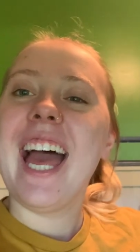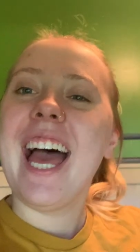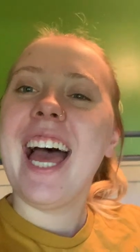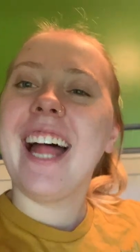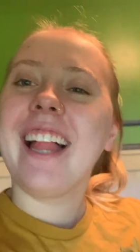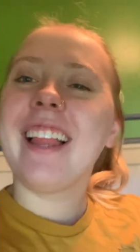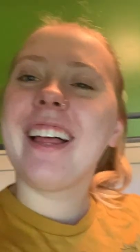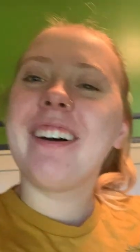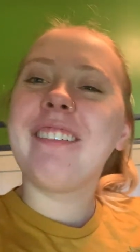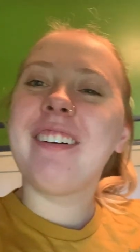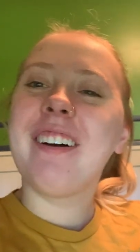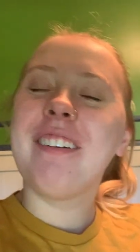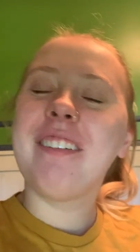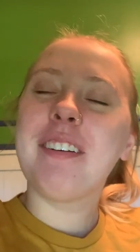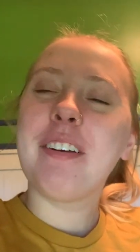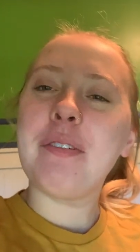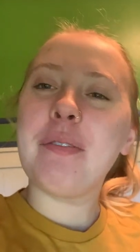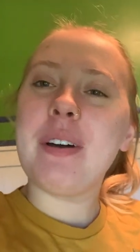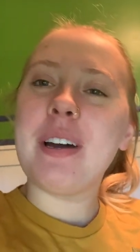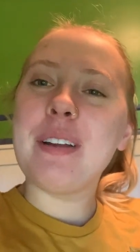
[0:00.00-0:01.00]
Hello
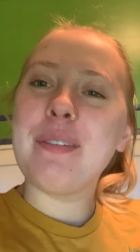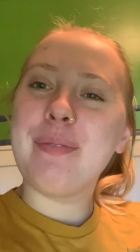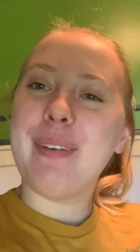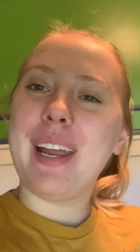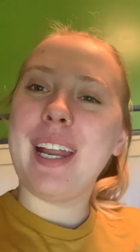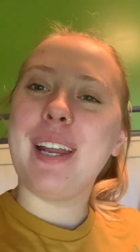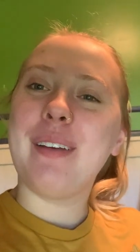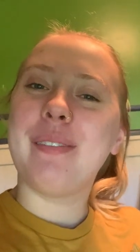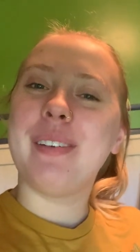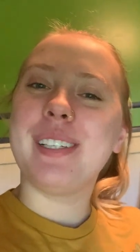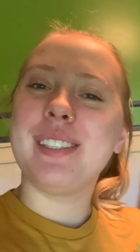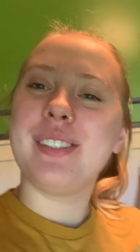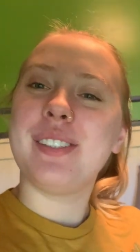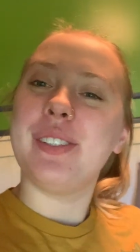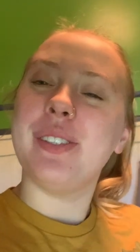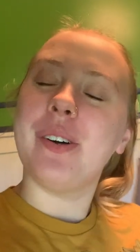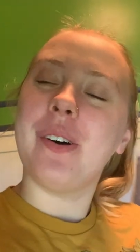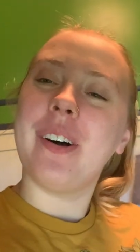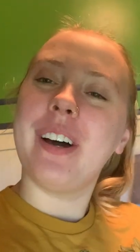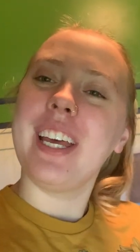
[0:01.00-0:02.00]
everyone, my name is
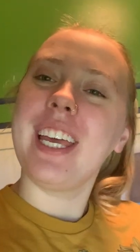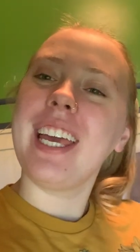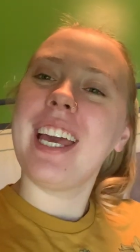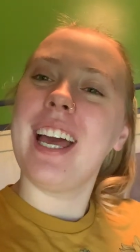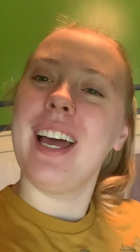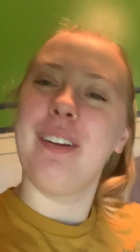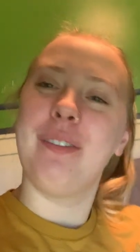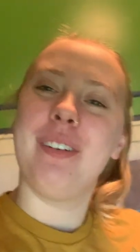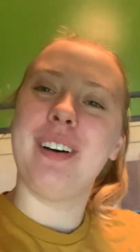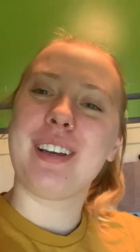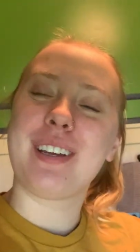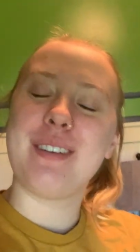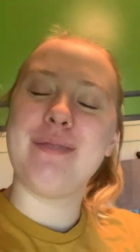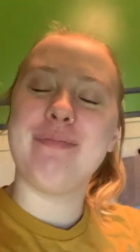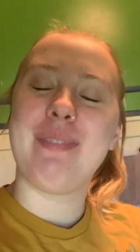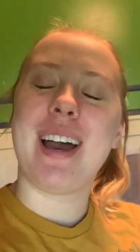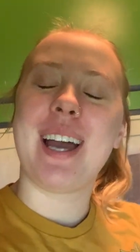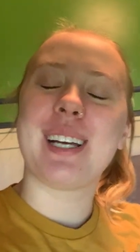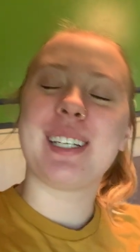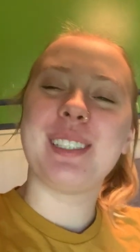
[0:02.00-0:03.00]
Joy and welcome
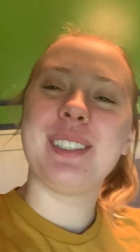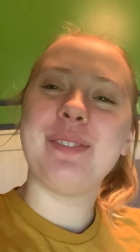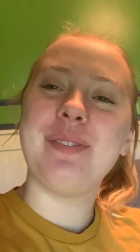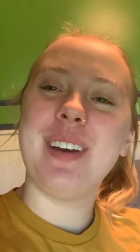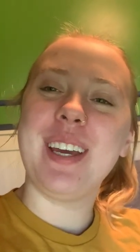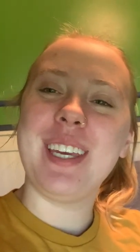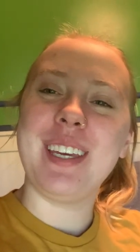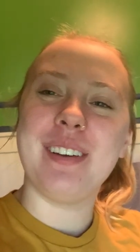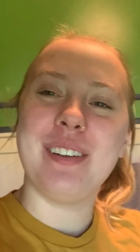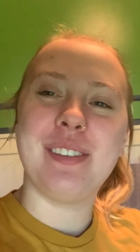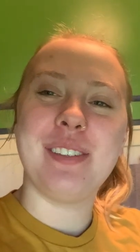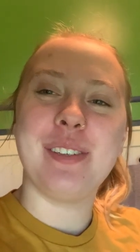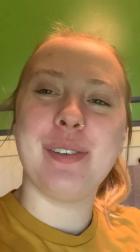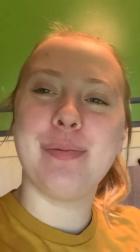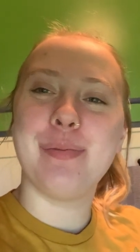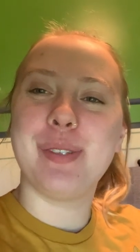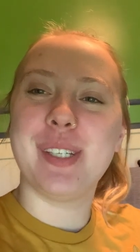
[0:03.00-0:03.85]
back to my YouTube